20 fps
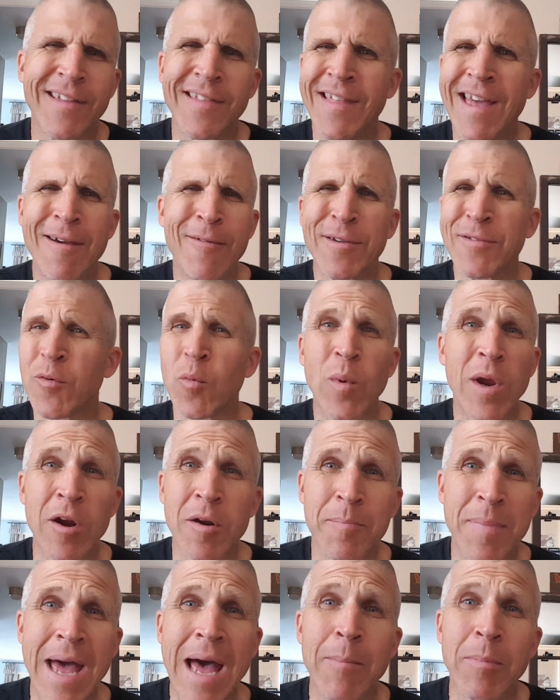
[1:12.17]
That was a
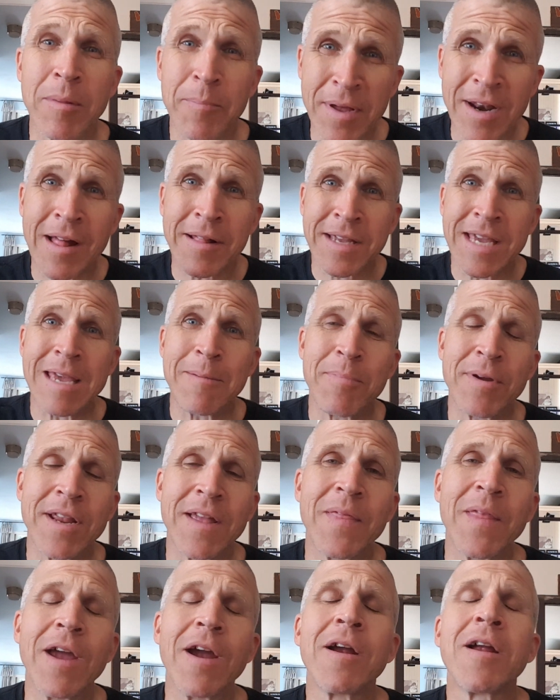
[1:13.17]
weird babble, but I'll keep it
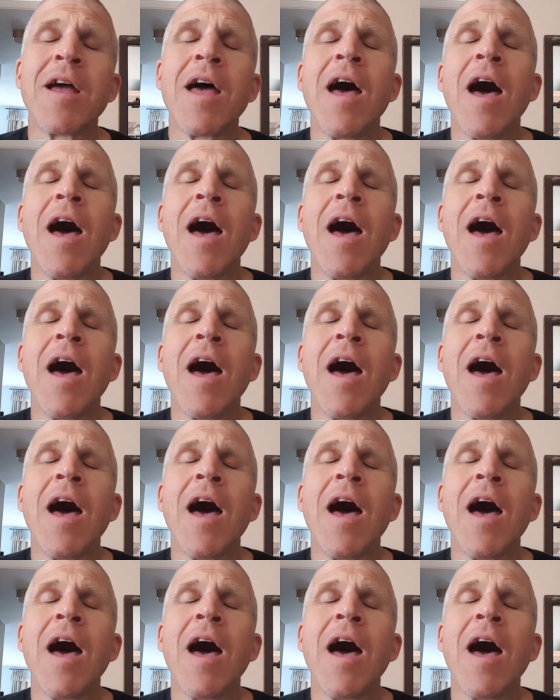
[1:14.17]
in there.